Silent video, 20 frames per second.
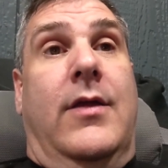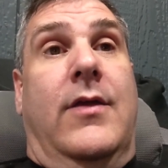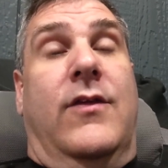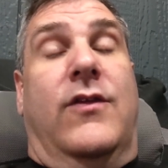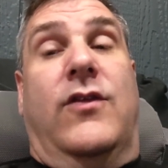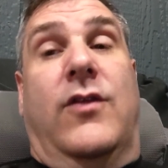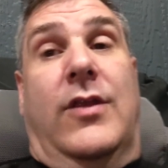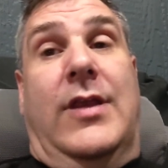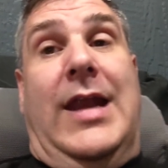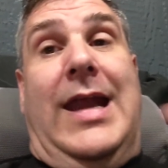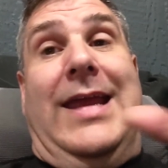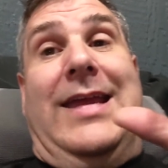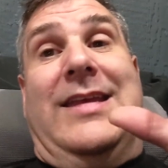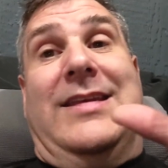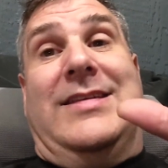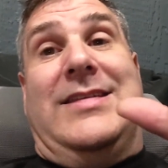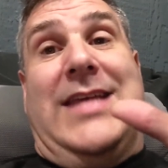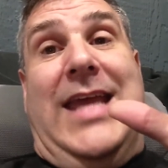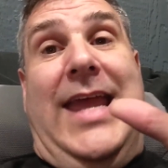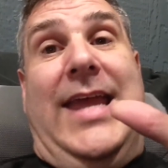so that I
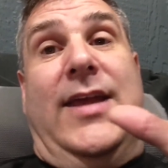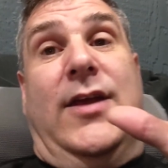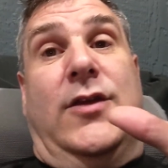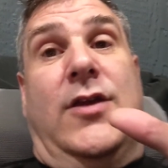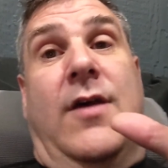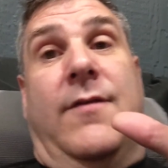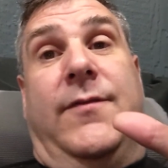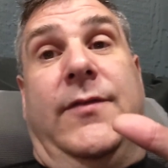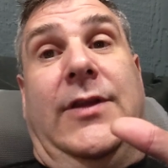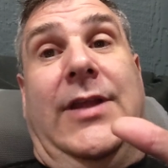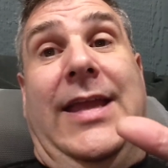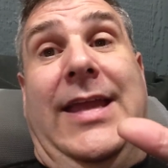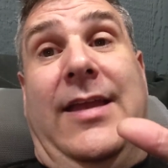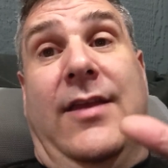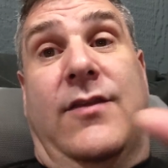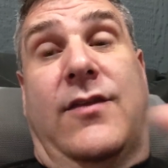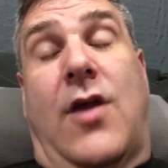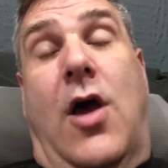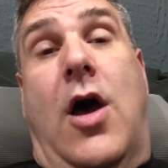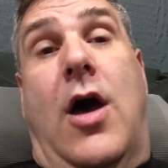can take enough
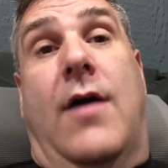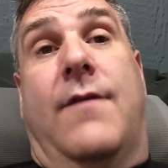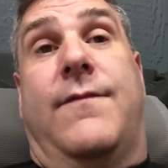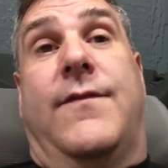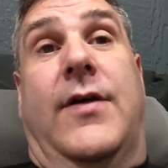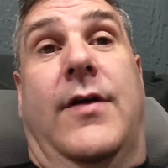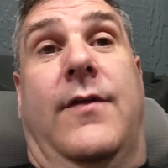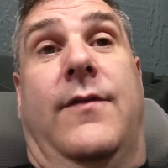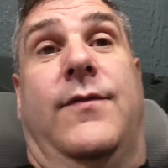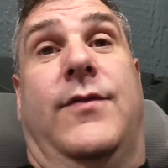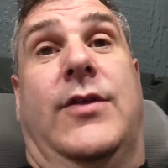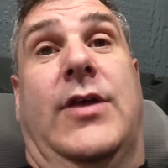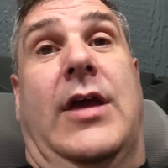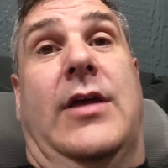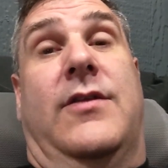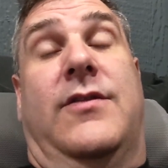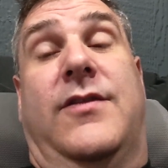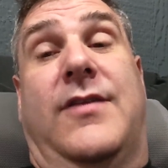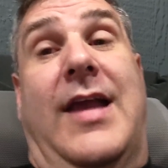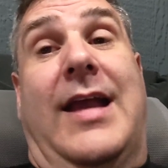links off of
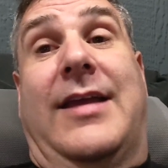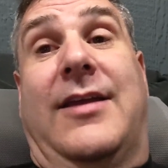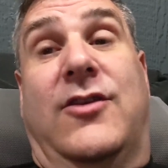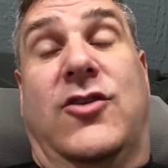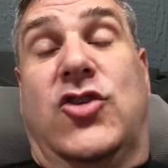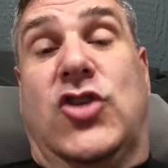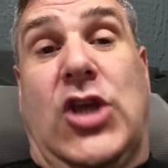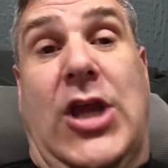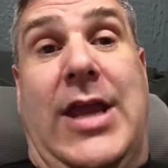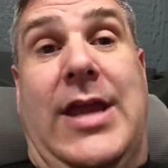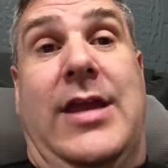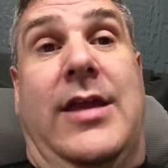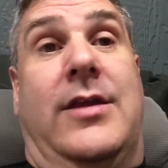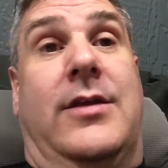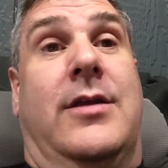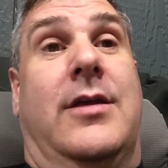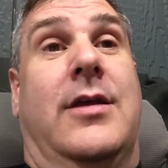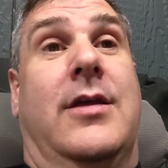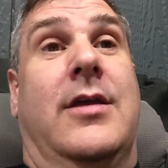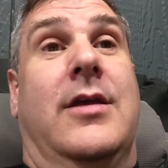the second
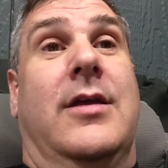chain